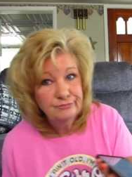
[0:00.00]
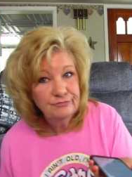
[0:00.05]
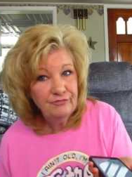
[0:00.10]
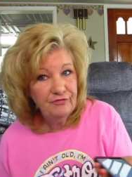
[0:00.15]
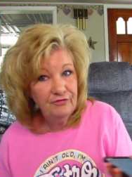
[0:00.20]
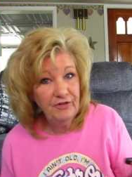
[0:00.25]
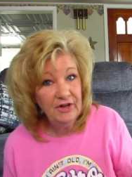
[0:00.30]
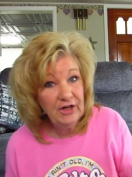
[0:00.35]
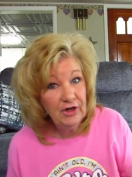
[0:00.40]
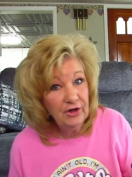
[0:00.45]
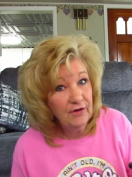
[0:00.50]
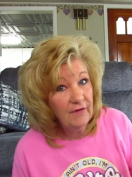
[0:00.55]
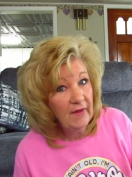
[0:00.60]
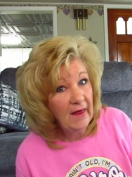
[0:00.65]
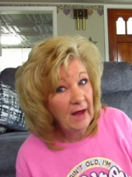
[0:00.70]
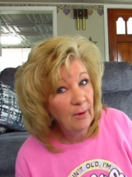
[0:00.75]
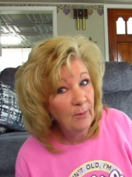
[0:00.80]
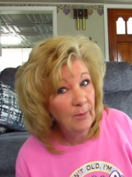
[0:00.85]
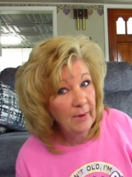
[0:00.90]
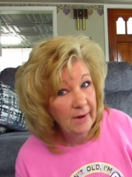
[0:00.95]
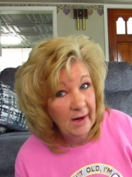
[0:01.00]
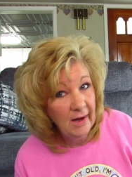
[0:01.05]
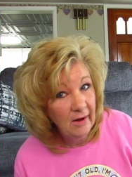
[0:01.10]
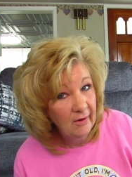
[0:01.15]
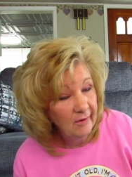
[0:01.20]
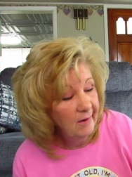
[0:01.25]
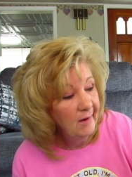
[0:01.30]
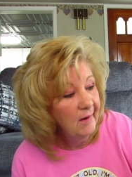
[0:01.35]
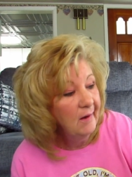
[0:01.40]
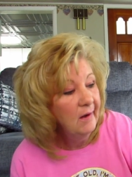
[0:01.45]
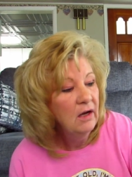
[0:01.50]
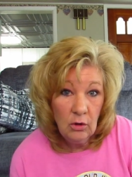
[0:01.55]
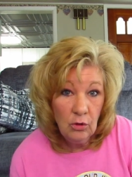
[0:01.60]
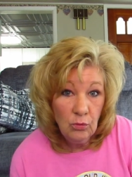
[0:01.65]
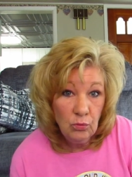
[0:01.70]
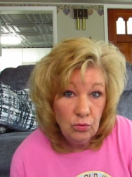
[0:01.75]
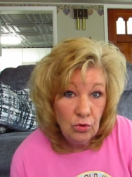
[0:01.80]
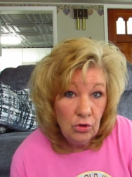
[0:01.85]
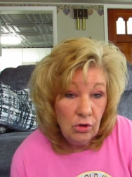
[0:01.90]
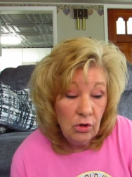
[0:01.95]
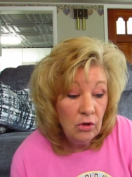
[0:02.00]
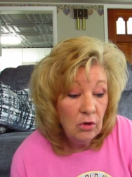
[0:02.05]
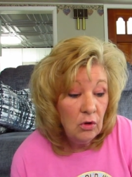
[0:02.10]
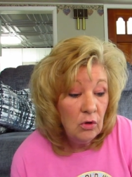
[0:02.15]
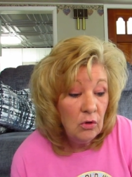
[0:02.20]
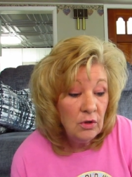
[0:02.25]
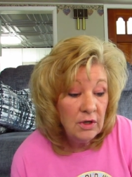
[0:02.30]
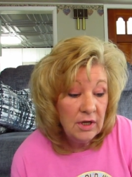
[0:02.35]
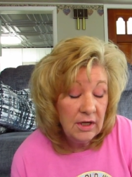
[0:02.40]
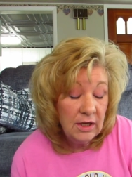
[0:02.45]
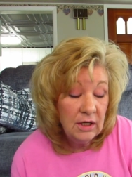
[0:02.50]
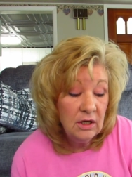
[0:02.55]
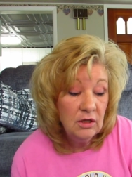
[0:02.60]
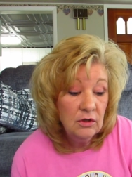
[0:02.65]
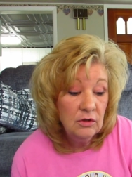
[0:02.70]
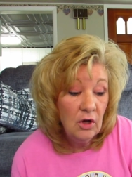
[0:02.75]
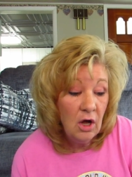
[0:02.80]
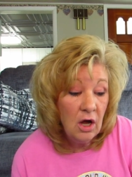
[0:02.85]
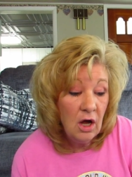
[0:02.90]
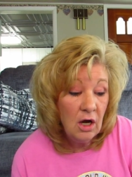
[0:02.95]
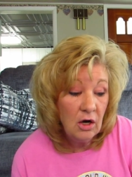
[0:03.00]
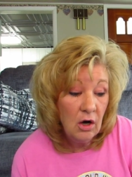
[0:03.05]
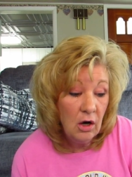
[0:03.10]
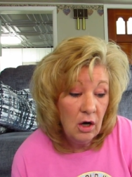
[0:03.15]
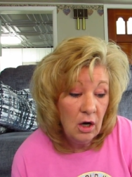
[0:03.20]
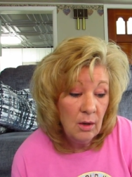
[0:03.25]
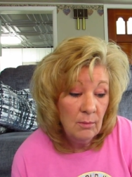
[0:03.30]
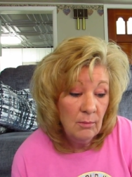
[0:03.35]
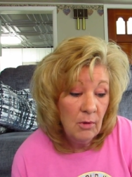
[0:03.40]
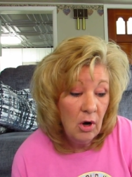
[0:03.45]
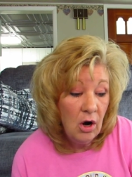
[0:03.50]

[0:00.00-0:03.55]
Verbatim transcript: Figure that one out, huh? RuralKing.com.